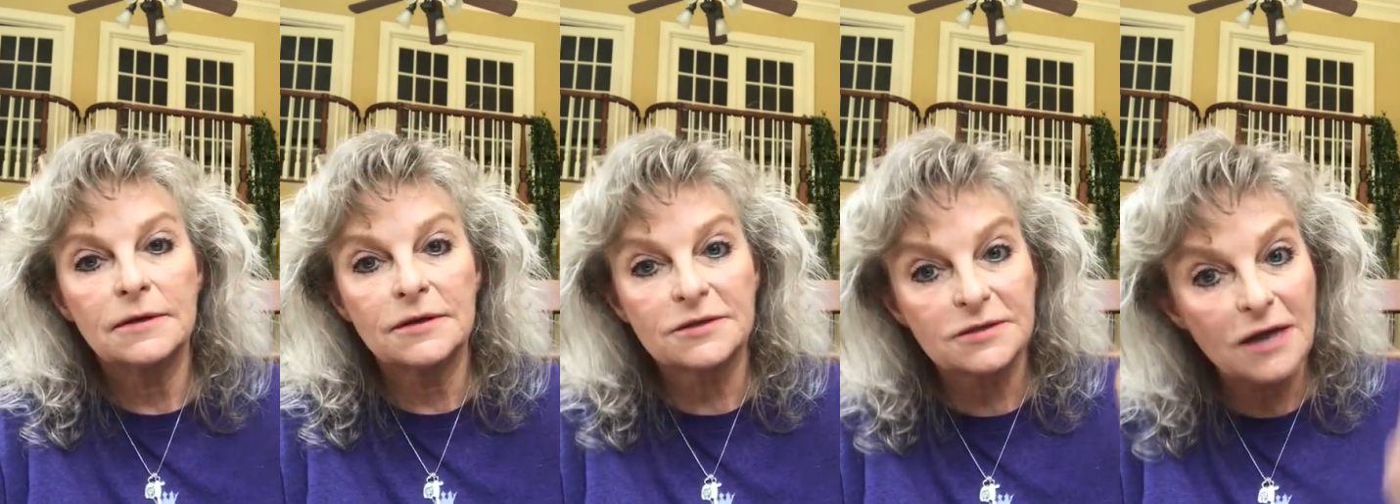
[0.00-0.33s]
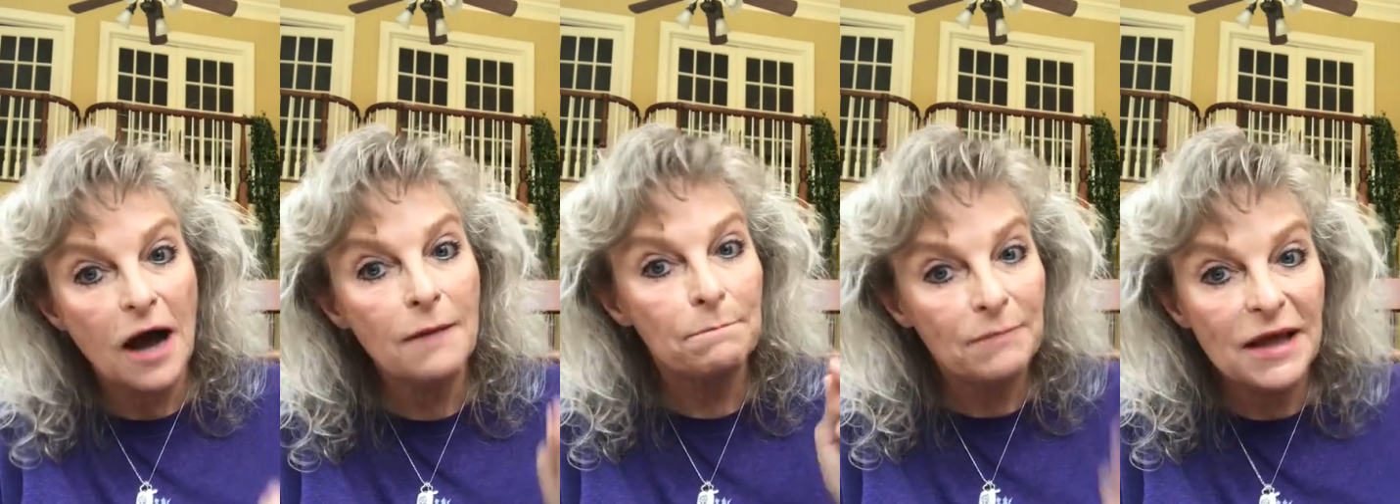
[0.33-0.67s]
is
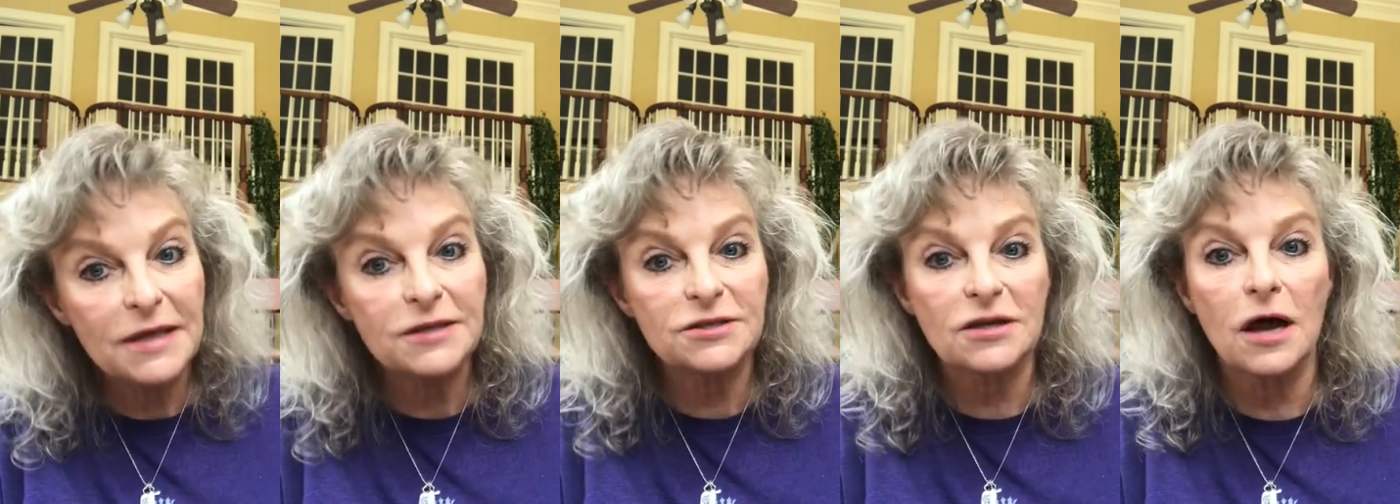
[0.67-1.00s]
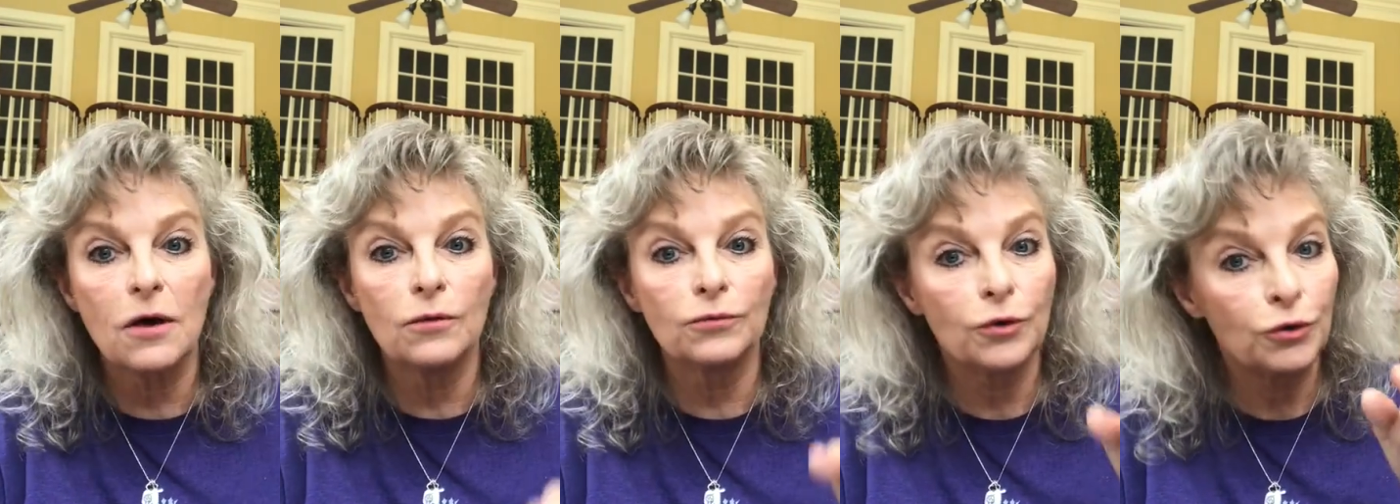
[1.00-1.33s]
not based
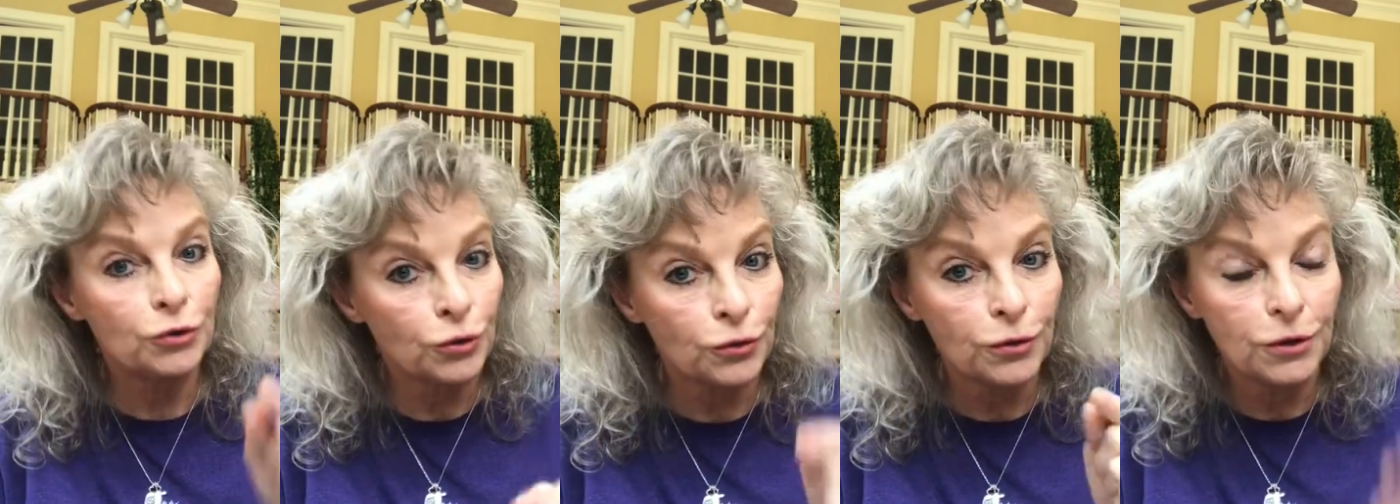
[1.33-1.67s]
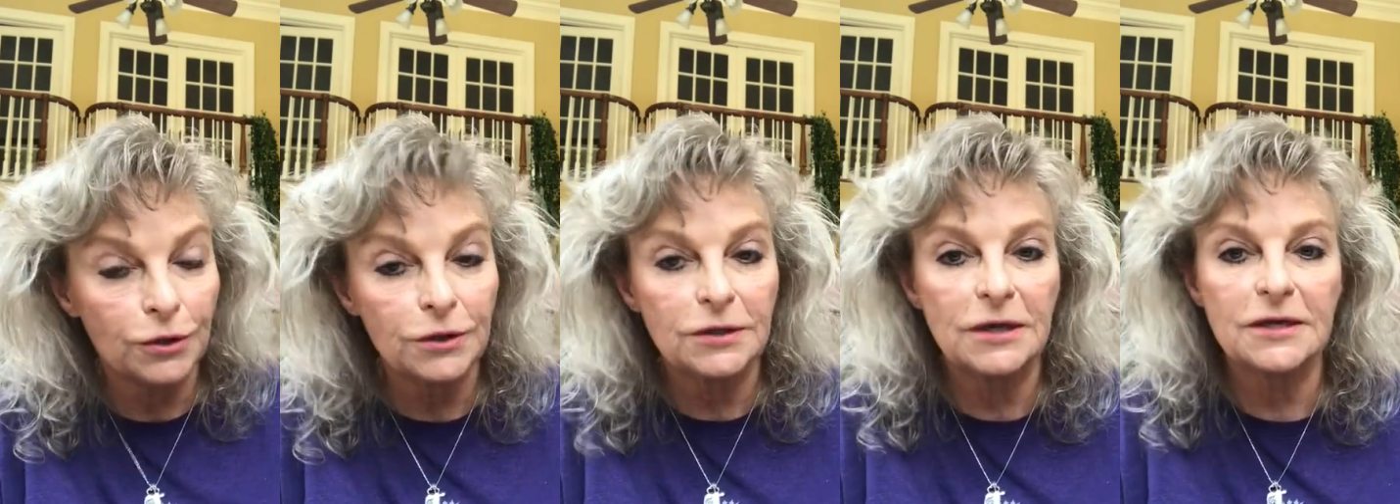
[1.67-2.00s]
on your
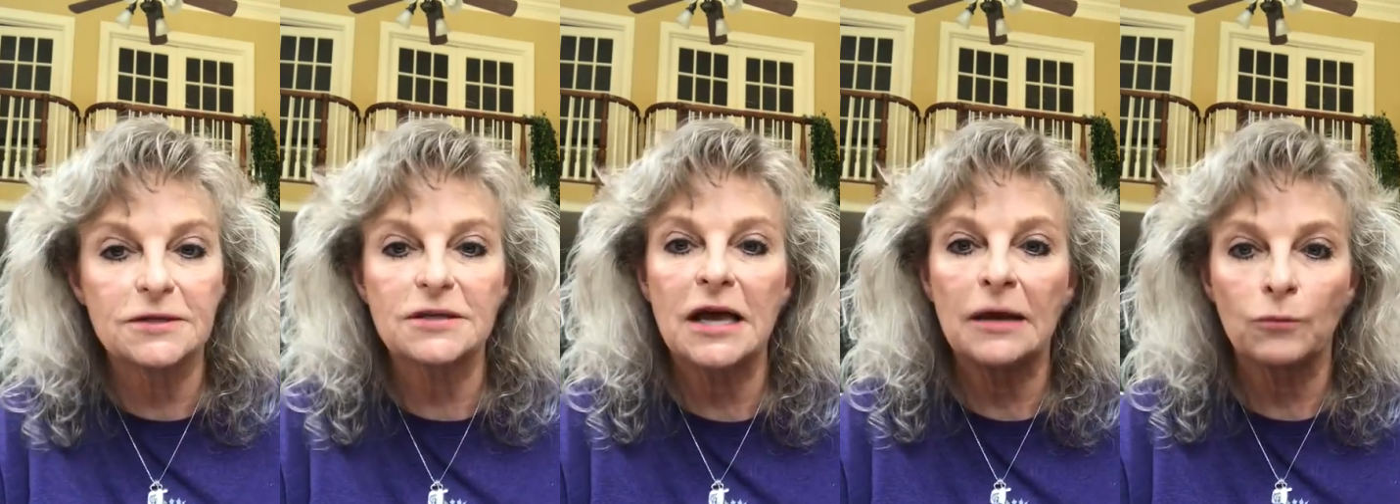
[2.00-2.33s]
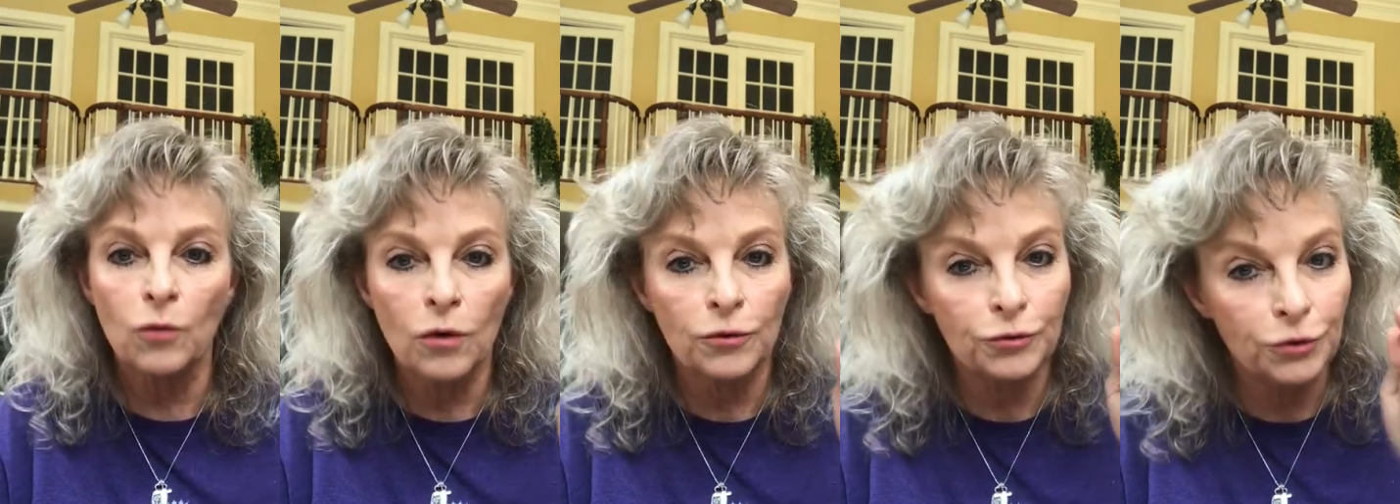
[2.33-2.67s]
goodness
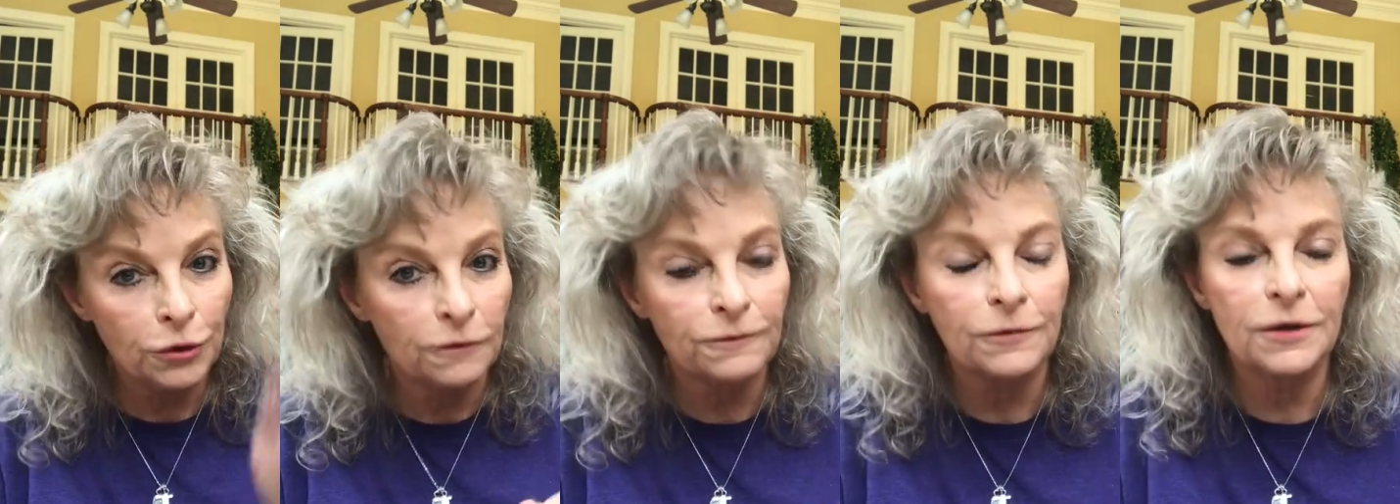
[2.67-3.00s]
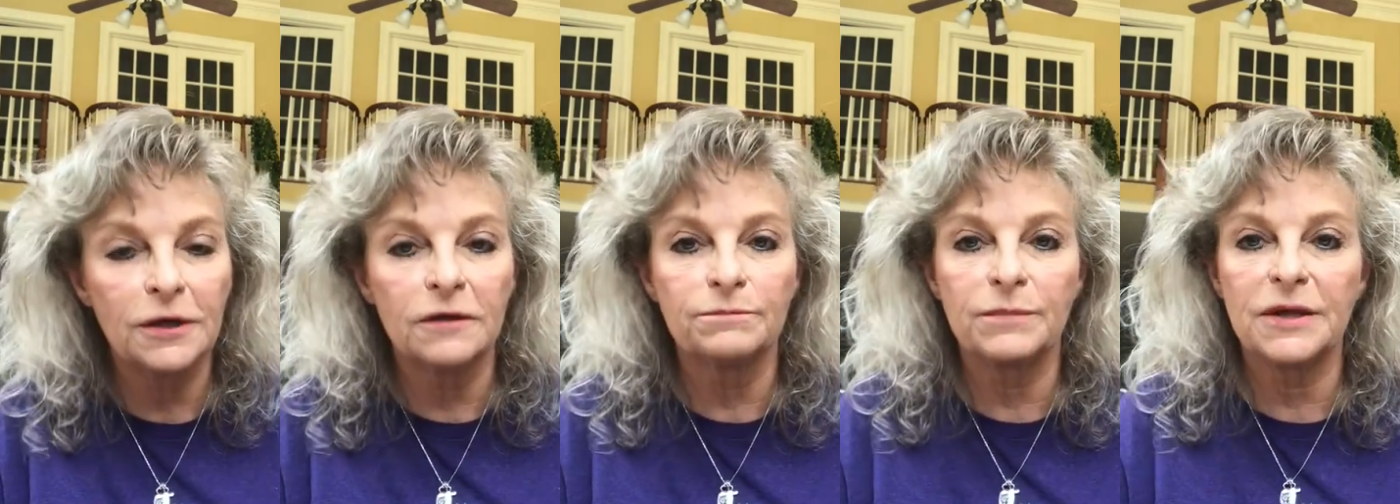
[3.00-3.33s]
and whether you
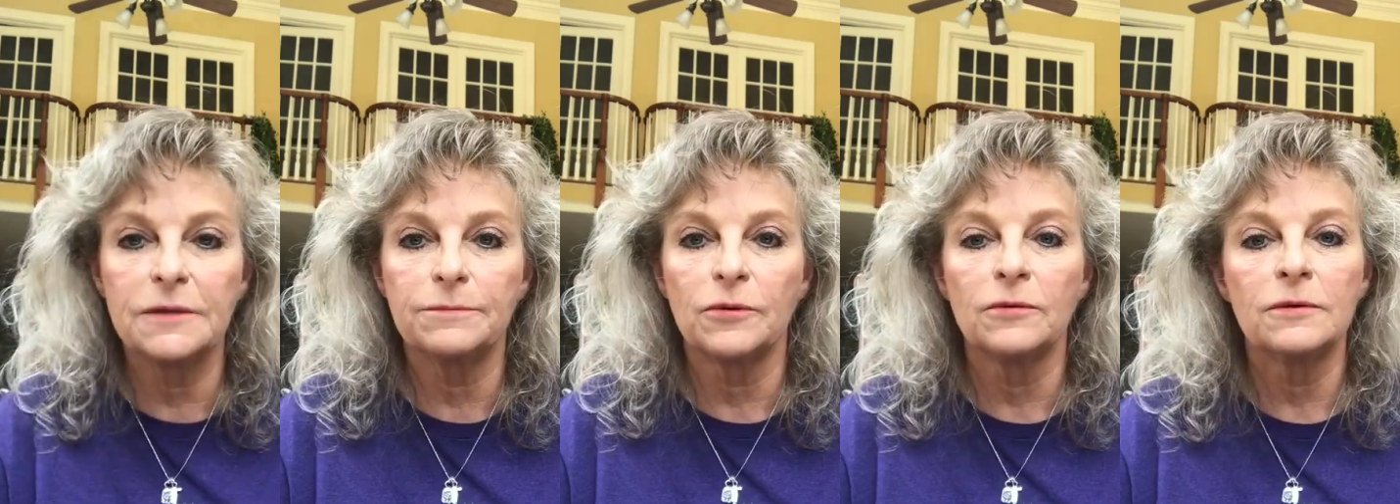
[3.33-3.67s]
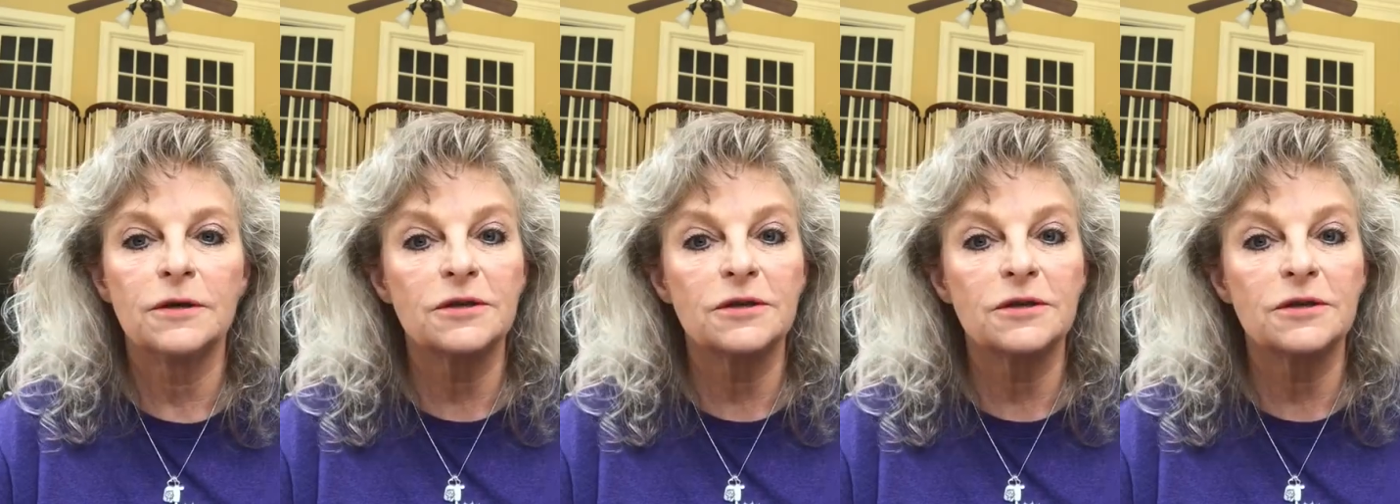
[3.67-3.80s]
forgive people.